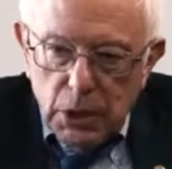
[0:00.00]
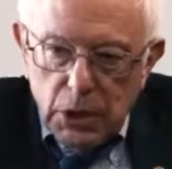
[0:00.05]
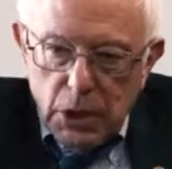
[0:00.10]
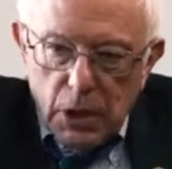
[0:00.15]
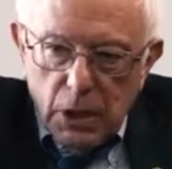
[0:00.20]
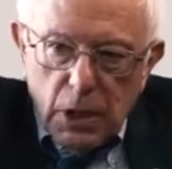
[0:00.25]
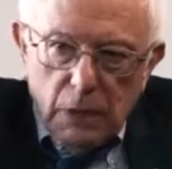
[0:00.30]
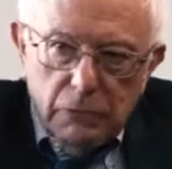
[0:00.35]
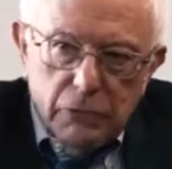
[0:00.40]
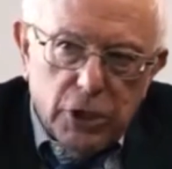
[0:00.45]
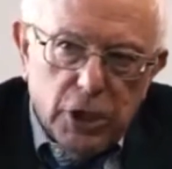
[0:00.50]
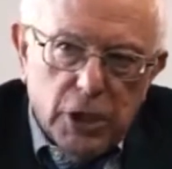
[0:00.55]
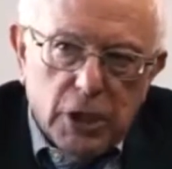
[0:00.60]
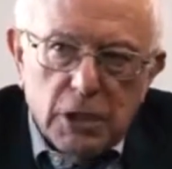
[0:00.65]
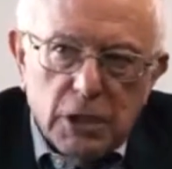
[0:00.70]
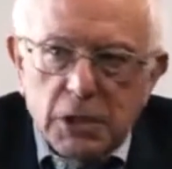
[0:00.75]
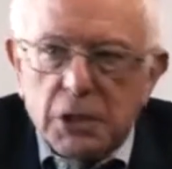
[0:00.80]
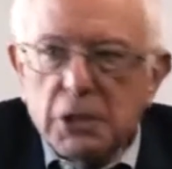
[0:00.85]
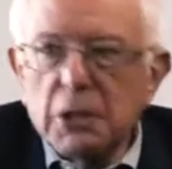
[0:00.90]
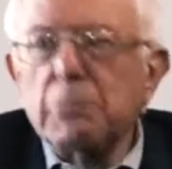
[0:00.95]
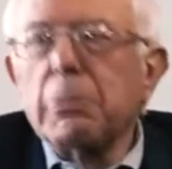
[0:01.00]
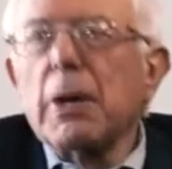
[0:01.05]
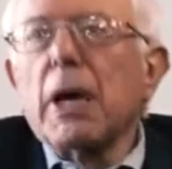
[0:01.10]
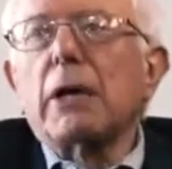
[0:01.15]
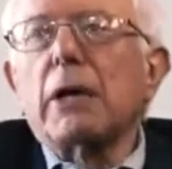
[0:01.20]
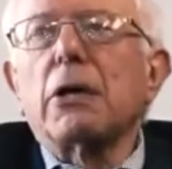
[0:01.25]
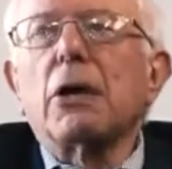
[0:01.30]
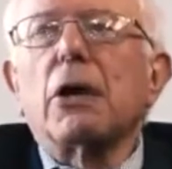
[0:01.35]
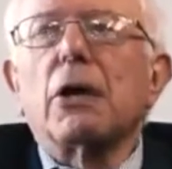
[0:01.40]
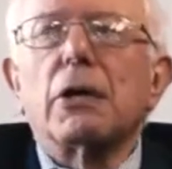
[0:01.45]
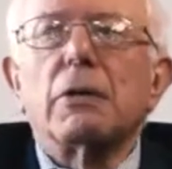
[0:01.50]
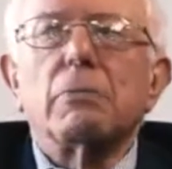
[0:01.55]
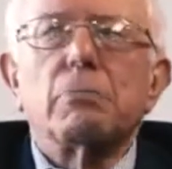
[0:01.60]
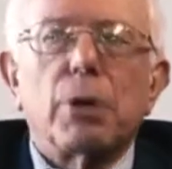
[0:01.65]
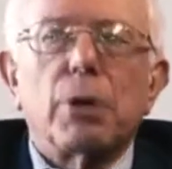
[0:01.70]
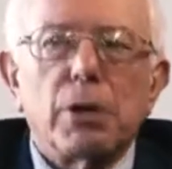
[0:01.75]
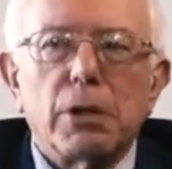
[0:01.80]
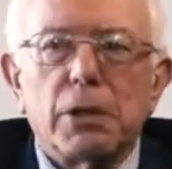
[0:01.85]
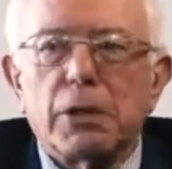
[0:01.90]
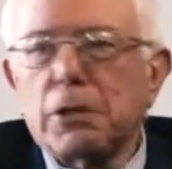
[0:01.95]
We still have chickens in the backyard
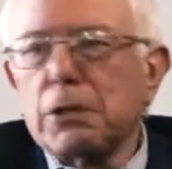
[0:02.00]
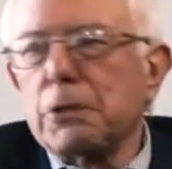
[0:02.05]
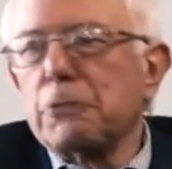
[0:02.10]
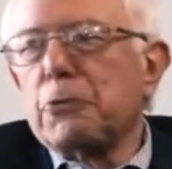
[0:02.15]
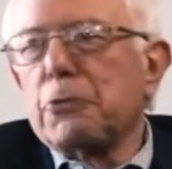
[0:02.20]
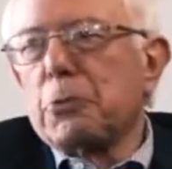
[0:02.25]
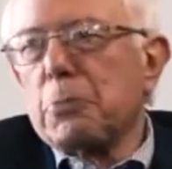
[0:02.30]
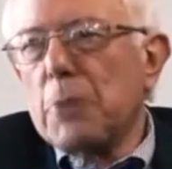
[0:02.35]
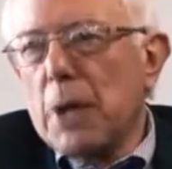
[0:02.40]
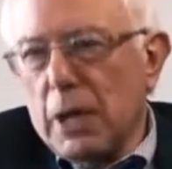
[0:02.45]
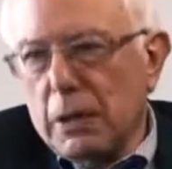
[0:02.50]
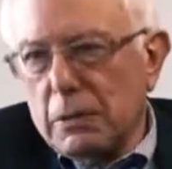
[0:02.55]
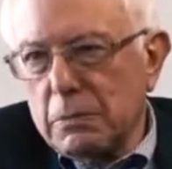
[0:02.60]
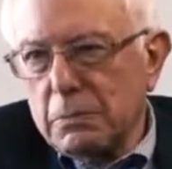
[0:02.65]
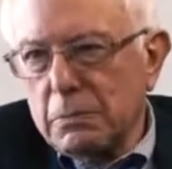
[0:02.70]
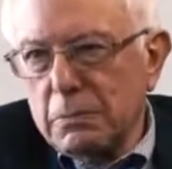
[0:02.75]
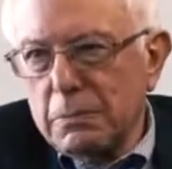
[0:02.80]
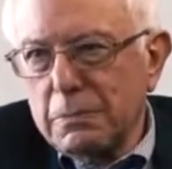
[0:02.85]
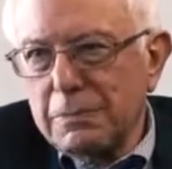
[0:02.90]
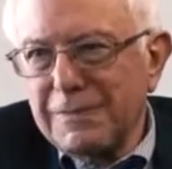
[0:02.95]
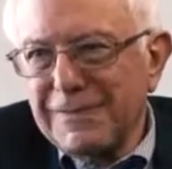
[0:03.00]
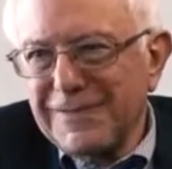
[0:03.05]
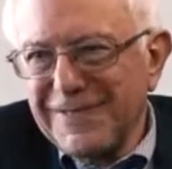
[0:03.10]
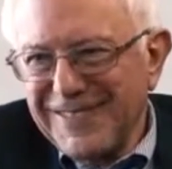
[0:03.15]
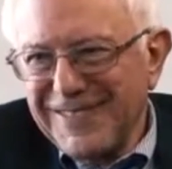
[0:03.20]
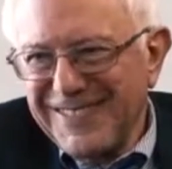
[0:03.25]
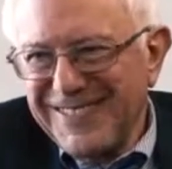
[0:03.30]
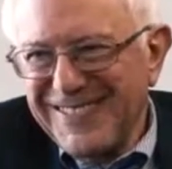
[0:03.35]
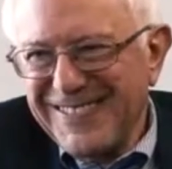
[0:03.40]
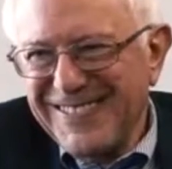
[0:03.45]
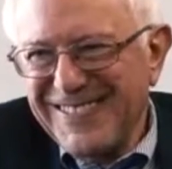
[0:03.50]
in Burlington, Vermont. I definitely should